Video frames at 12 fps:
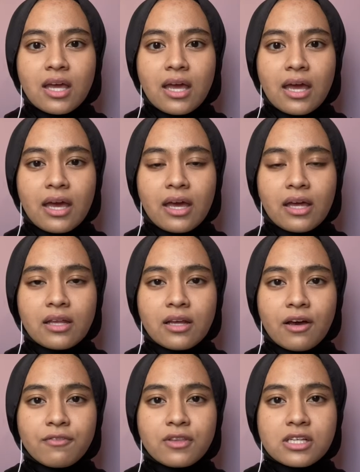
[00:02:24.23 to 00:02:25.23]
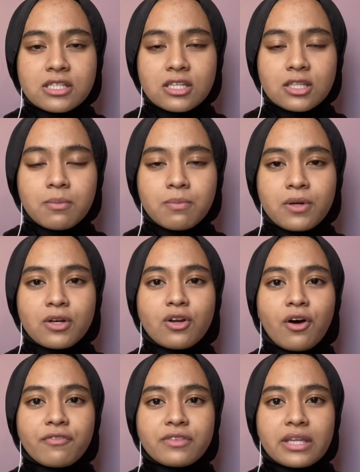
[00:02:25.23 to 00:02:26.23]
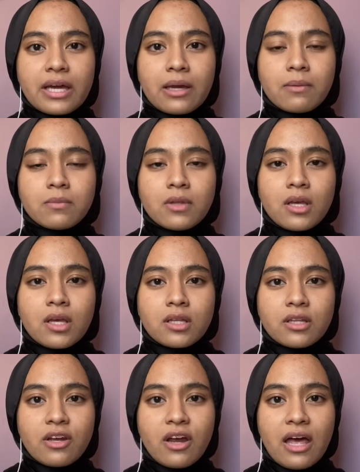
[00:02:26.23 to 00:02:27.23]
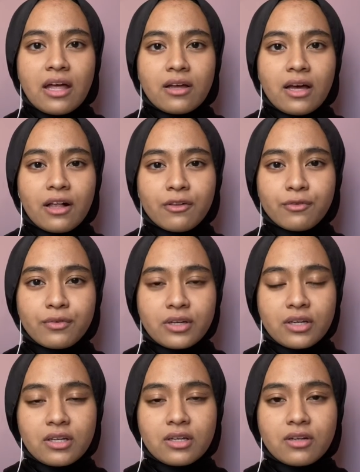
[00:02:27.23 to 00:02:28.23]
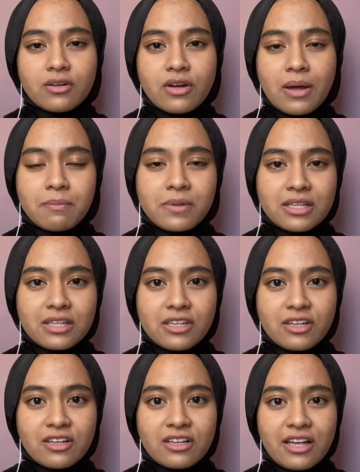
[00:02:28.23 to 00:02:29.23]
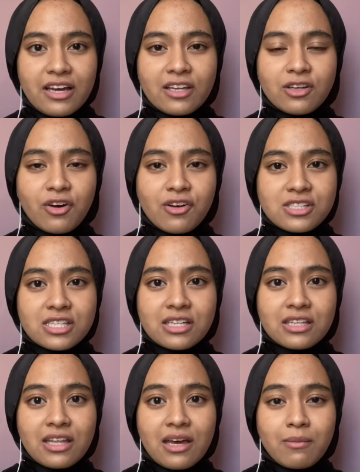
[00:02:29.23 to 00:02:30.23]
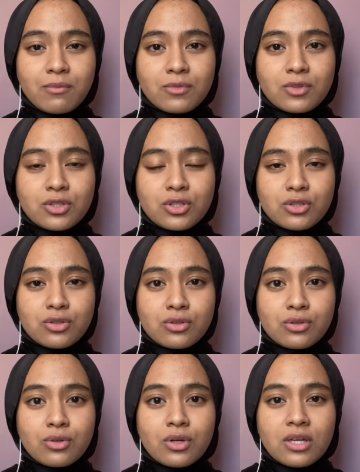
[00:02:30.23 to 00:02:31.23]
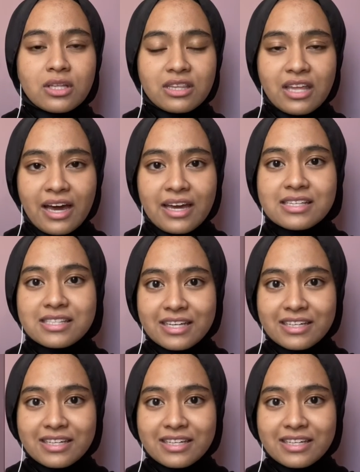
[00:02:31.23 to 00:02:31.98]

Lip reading: and after a certain period of time, their health will rapidly decline, causing them to die. What